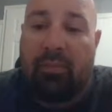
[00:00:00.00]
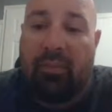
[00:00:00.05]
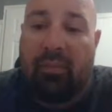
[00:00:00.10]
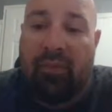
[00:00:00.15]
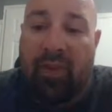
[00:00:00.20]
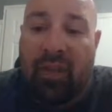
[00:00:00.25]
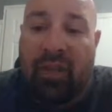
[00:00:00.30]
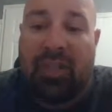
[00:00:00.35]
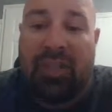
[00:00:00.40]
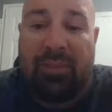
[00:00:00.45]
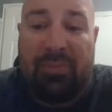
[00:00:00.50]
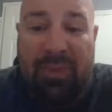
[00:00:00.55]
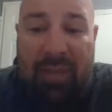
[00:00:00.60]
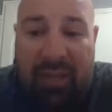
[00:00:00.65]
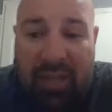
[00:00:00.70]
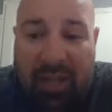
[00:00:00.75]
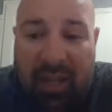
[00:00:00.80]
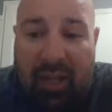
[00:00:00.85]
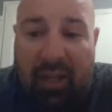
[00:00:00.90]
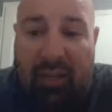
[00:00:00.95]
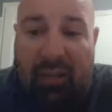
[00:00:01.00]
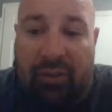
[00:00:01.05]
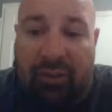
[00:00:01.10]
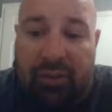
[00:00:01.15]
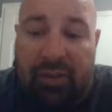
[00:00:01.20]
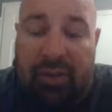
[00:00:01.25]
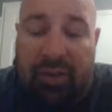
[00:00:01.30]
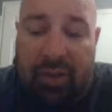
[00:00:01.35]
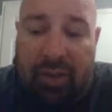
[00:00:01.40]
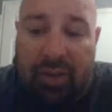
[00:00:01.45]
fish
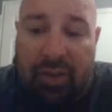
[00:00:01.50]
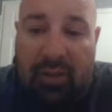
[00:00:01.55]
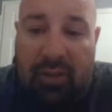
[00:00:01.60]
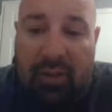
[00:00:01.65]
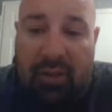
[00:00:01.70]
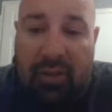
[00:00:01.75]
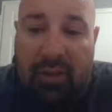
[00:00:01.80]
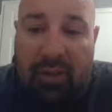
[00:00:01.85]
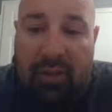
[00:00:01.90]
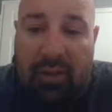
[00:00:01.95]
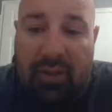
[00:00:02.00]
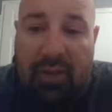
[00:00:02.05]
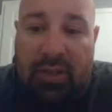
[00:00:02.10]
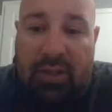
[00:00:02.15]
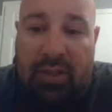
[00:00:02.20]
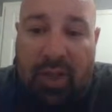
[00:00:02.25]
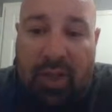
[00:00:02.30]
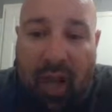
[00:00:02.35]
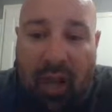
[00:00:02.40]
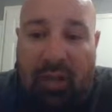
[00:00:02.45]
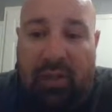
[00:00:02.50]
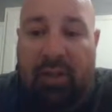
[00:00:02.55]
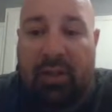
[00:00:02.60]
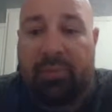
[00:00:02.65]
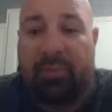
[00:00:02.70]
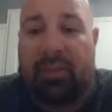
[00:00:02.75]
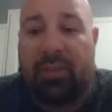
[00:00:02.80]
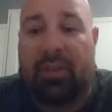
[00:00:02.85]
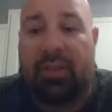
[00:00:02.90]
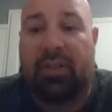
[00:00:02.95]
themselves, stock
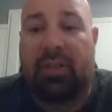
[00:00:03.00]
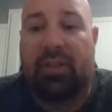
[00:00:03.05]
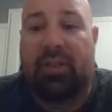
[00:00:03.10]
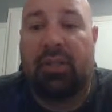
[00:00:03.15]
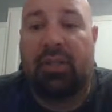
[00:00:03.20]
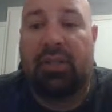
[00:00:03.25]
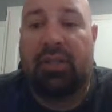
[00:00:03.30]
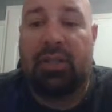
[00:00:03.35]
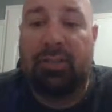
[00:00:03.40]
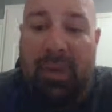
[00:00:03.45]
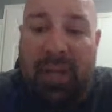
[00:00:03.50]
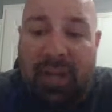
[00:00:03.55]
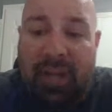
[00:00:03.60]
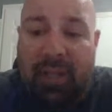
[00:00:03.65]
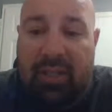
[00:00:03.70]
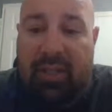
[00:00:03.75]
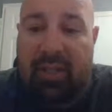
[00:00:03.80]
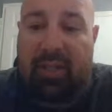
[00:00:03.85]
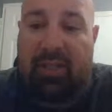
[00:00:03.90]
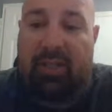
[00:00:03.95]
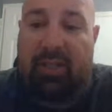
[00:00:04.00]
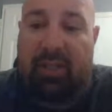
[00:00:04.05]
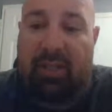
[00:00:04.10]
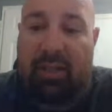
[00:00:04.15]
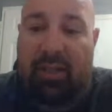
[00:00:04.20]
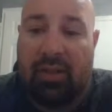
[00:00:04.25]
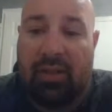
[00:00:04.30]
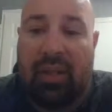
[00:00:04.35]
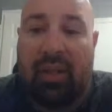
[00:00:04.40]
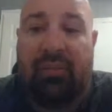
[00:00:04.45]
numbers, species
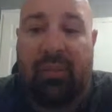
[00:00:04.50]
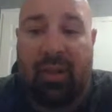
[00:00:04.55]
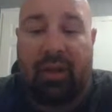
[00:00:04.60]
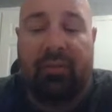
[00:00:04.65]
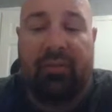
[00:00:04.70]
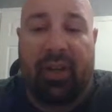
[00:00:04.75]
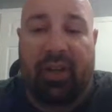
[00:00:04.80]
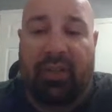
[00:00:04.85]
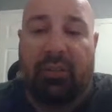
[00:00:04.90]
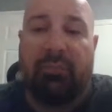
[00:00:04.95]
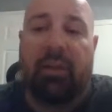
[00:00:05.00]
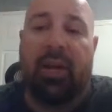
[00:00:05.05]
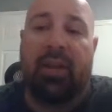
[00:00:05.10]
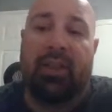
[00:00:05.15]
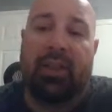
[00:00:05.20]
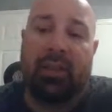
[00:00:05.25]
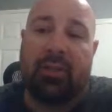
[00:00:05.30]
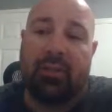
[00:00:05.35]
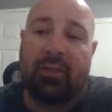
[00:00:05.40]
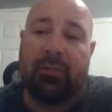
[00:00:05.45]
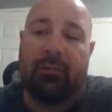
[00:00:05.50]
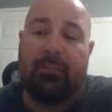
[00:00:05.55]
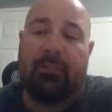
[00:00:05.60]
that have been affected by this.